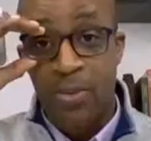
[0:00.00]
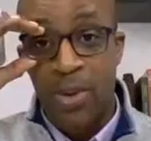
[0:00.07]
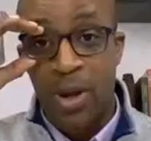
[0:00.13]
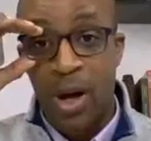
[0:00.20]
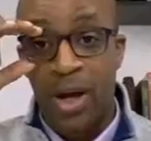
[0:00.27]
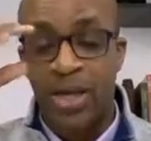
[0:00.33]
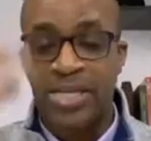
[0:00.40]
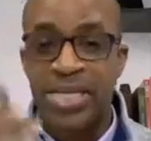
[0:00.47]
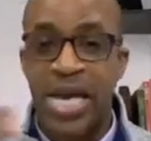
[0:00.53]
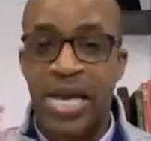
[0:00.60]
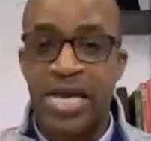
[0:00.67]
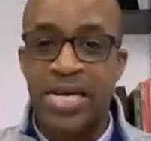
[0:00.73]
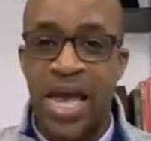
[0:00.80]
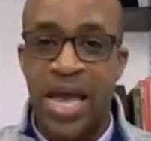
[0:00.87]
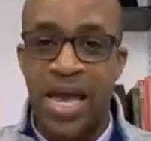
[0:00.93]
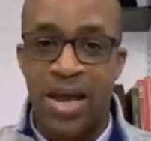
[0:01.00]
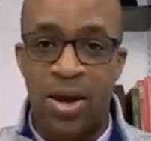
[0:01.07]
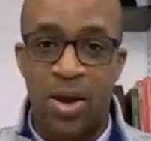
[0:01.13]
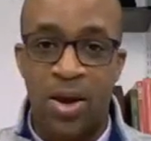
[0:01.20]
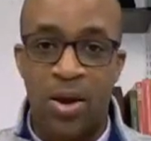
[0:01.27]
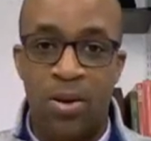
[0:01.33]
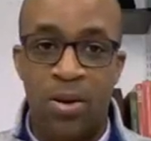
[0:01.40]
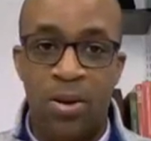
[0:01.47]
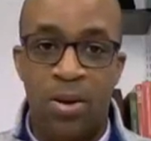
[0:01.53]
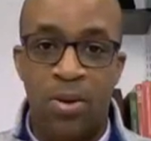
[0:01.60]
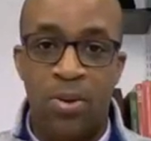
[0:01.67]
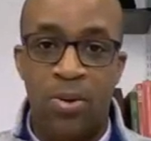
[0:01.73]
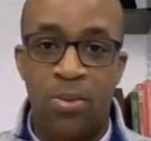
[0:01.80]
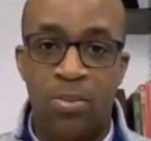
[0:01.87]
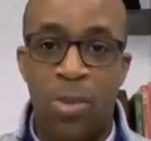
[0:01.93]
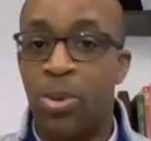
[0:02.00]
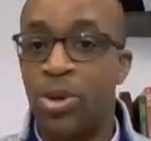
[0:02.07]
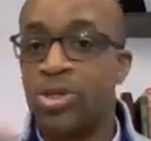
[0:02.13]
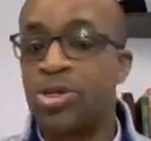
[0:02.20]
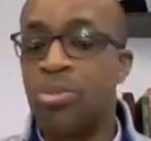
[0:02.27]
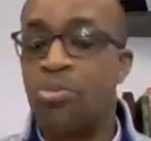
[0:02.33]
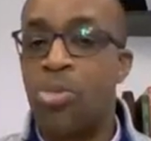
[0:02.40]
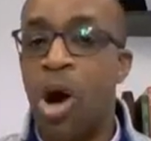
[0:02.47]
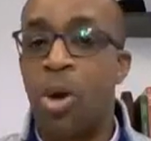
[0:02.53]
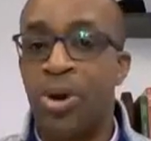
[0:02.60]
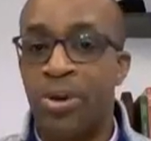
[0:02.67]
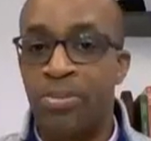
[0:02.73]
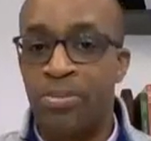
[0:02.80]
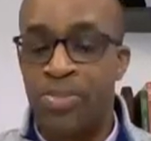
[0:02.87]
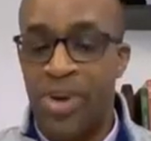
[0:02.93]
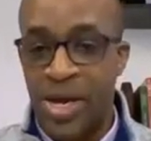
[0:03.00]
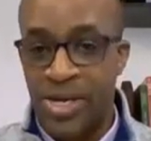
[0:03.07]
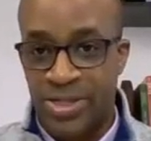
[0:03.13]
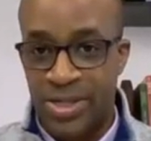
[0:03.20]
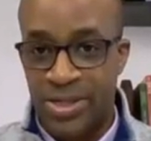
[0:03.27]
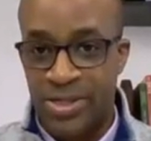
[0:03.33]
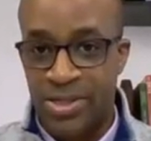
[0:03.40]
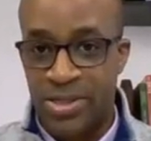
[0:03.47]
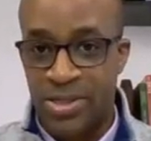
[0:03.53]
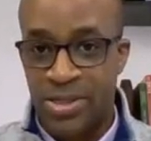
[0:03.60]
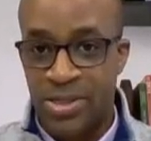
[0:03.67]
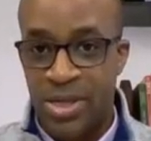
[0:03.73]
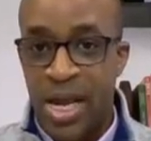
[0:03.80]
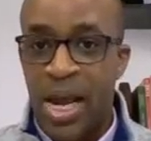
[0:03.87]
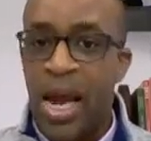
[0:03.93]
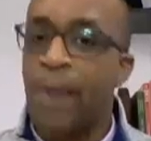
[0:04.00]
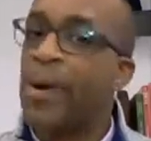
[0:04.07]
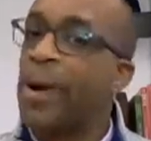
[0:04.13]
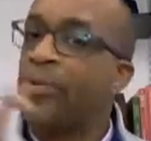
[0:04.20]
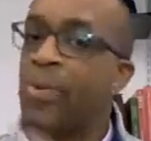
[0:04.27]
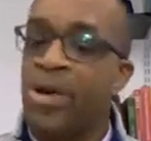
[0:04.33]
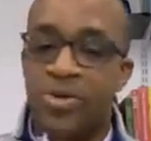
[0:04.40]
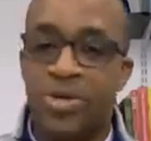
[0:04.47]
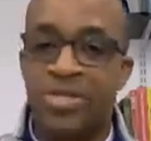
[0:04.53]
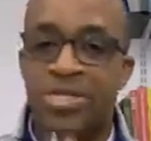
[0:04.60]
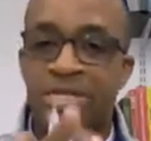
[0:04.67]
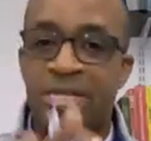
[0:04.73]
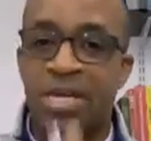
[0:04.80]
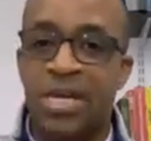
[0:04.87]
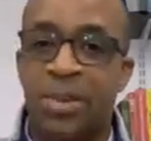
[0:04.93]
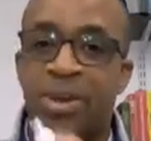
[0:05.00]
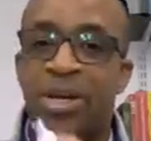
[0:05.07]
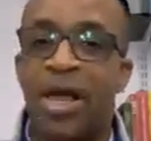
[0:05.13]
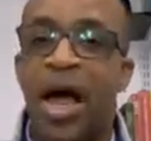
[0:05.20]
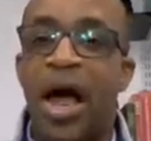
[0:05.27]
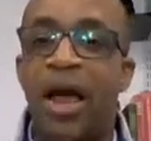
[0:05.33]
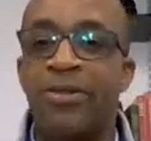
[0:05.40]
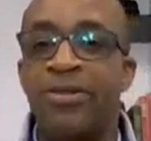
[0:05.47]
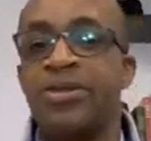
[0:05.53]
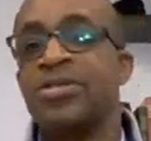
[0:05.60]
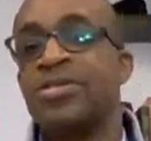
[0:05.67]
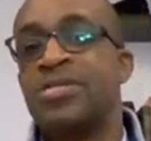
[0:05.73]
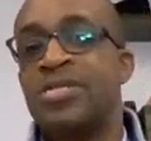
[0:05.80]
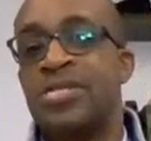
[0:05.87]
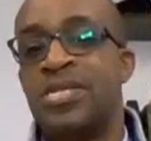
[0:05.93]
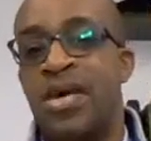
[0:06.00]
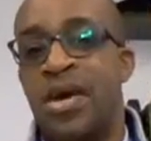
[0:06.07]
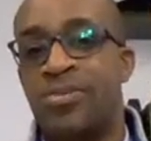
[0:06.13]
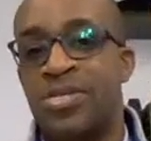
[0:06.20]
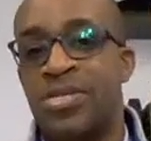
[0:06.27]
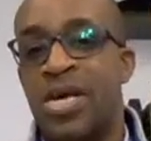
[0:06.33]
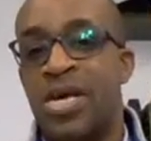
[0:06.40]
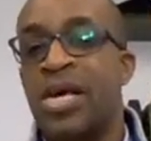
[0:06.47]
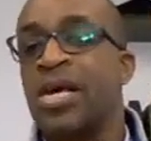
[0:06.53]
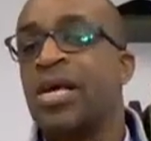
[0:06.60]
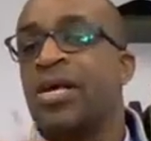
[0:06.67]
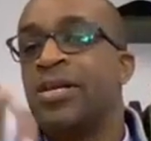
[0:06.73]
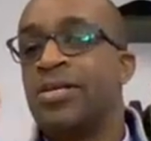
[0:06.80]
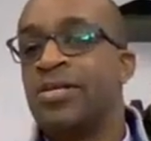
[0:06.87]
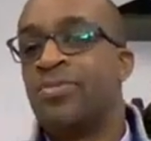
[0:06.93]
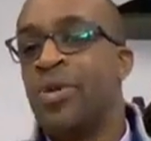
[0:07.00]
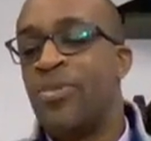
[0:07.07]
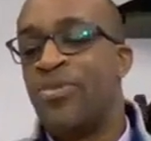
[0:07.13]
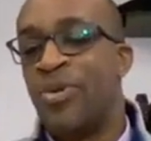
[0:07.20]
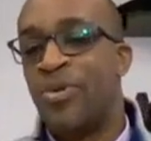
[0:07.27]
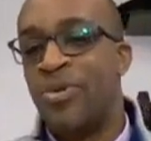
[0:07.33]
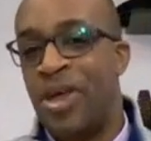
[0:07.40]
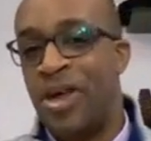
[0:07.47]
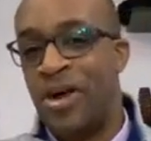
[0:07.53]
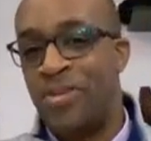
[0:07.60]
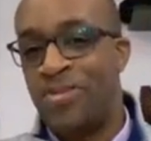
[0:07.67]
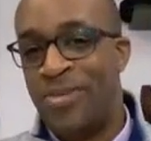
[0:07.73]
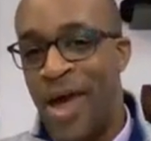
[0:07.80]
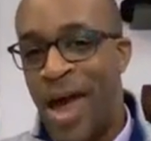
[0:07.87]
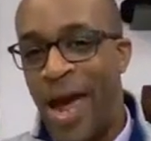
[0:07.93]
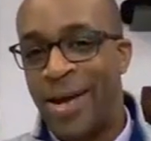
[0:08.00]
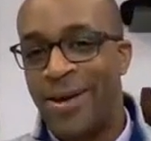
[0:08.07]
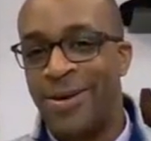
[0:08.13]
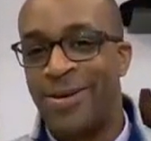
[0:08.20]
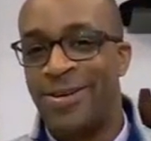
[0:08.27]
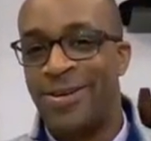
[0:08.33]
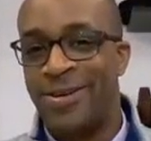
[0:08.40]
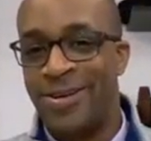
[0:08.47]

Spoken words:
them on a day-to-day, moment-to-moment basis. And by the way, you can still apply these tips to people when they come back